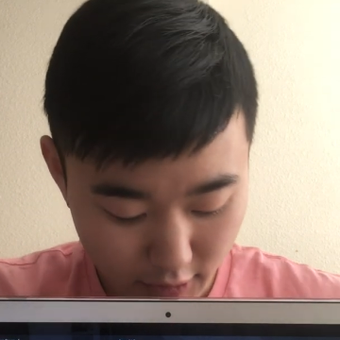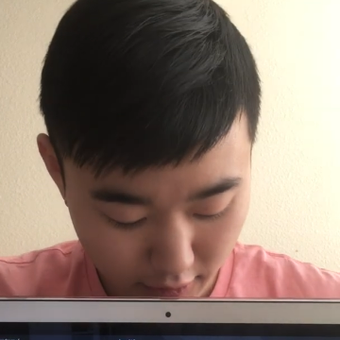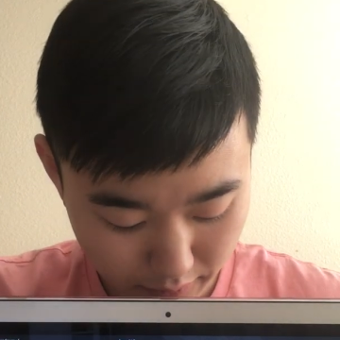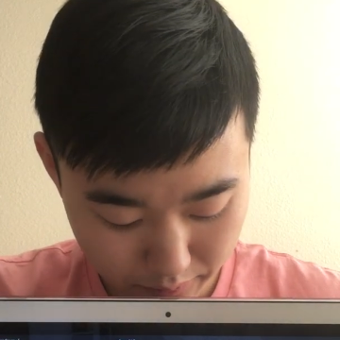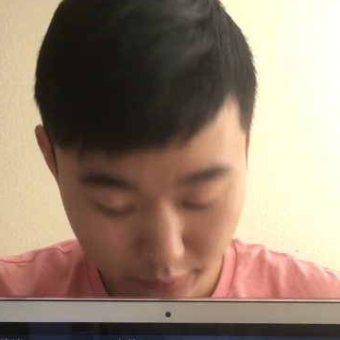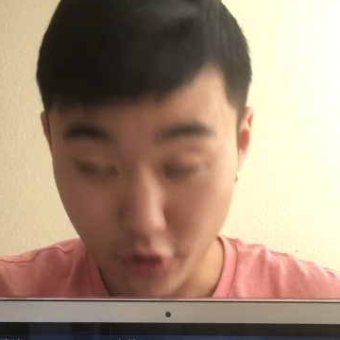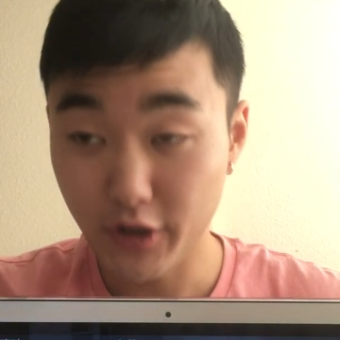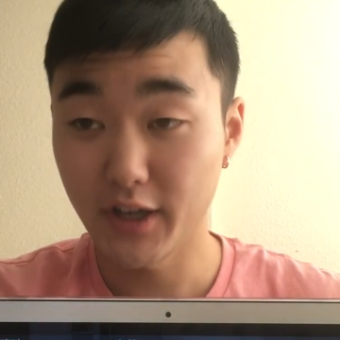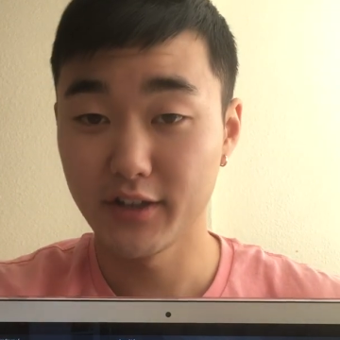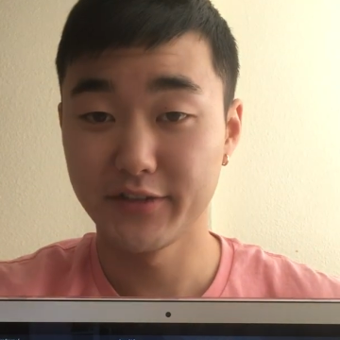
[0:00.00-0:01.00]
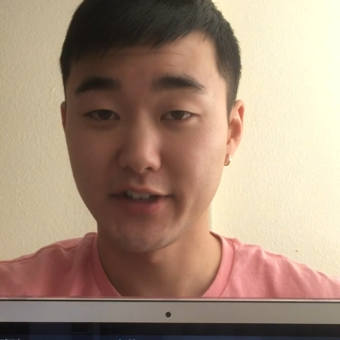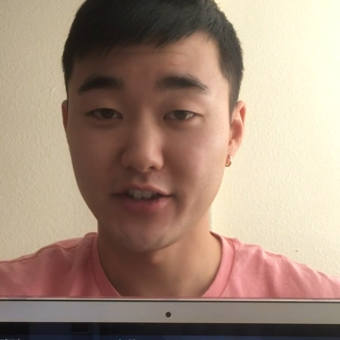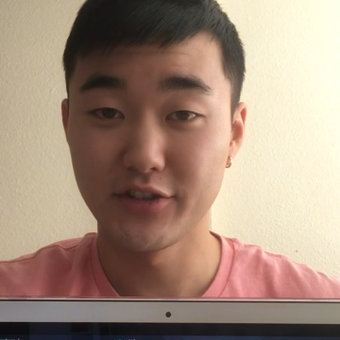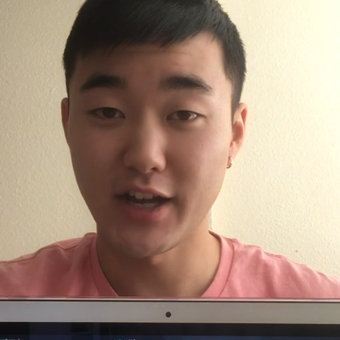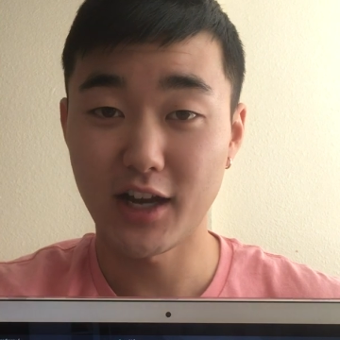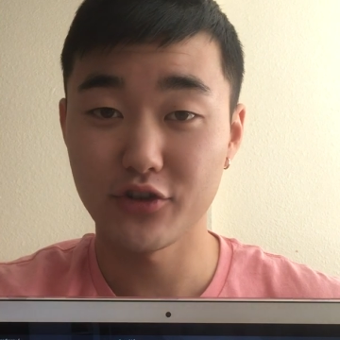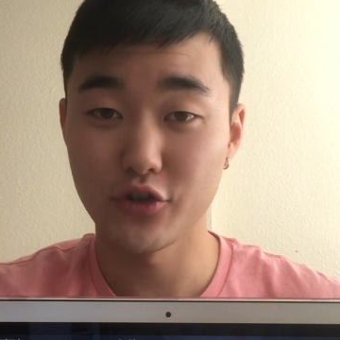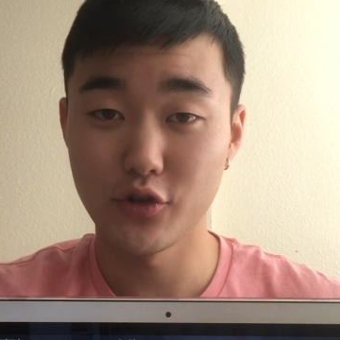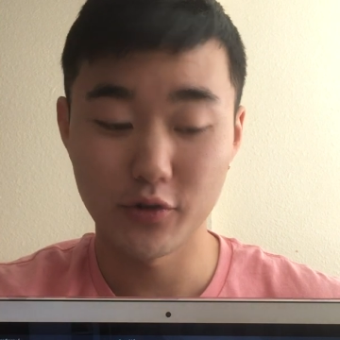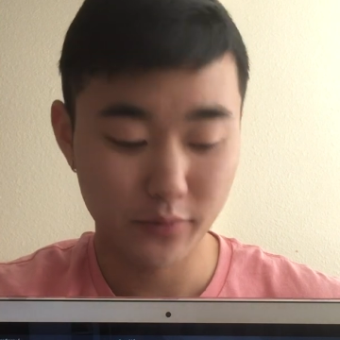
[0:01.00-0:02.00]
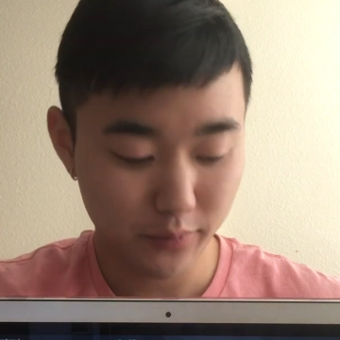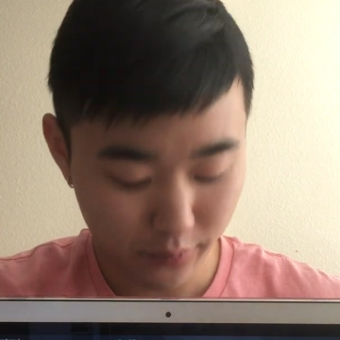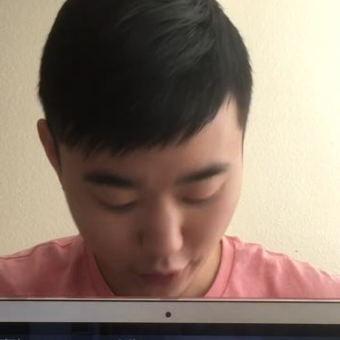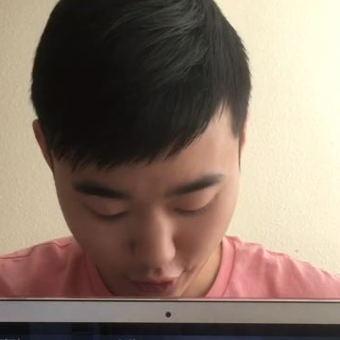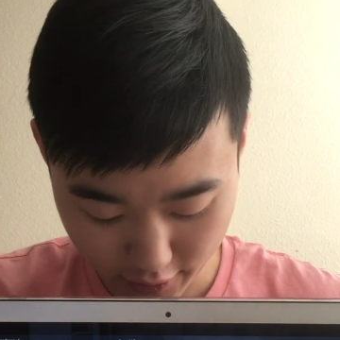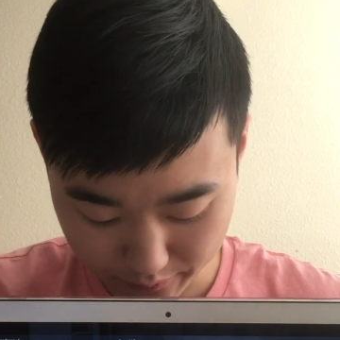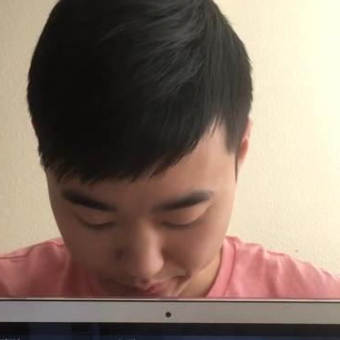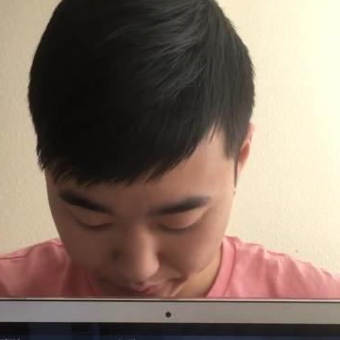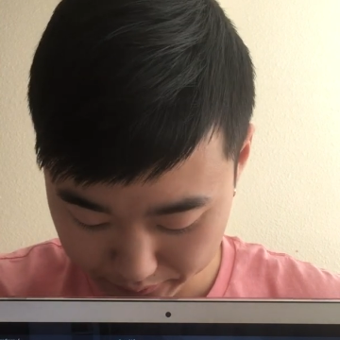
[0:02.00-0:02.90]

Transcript: yep, okay, let's get to the actual program.